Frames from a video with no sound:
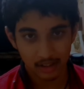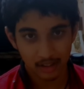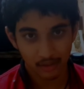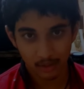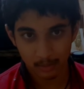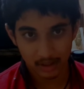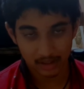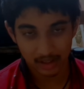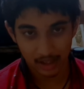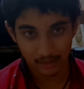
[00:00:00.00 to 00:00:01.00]
This film
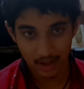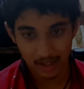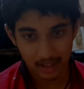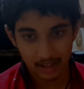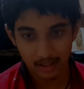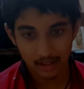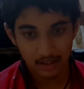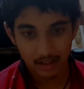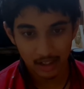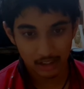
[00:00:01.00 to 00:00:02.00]
doesn't have any.
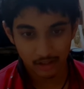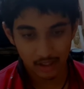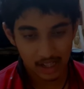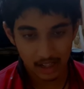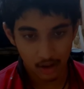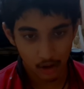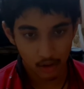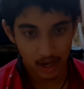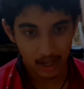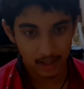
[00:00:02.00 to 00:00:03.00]
It's really
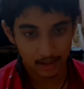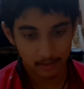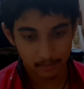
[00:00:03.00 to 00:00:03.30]
low, and